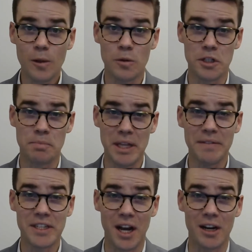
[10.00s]
which is a bit
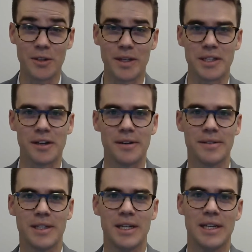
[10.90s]
of a tongue
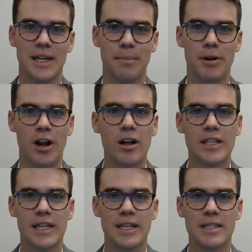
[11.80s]
twister, but
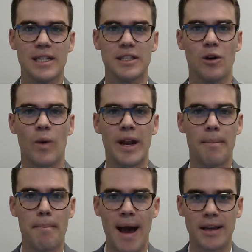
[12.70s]
all it is, it's a way to
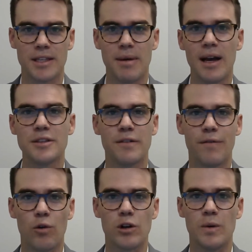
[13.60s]
maximize your
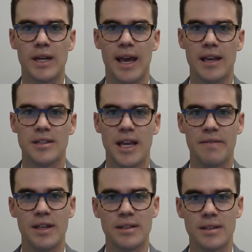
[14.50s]
401k
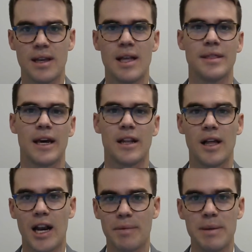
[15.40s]
savings that a
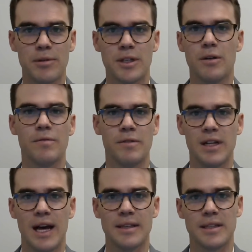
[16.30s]
lot of people don't
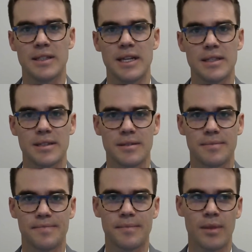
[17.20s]
realize exists.
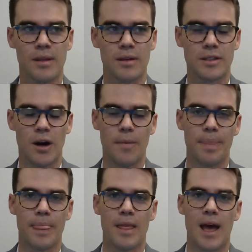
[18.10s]

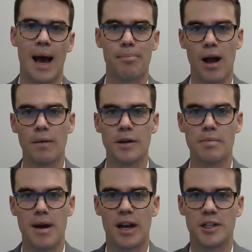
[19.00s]
So at Brown
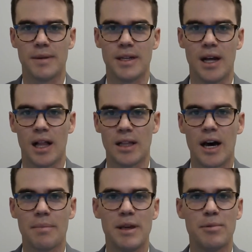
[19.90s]
Wealth Management, a
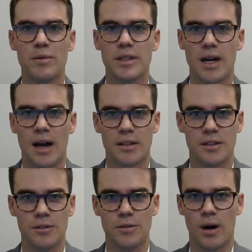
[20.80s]
lot of people we talk
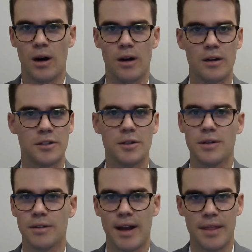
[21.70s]
to are
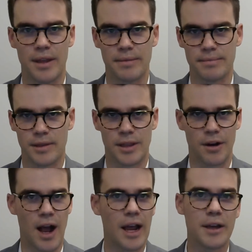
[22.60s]
doing the right thing.
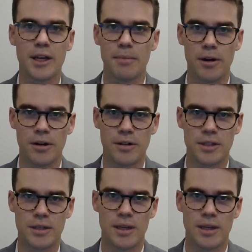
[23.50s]
They're high income earners,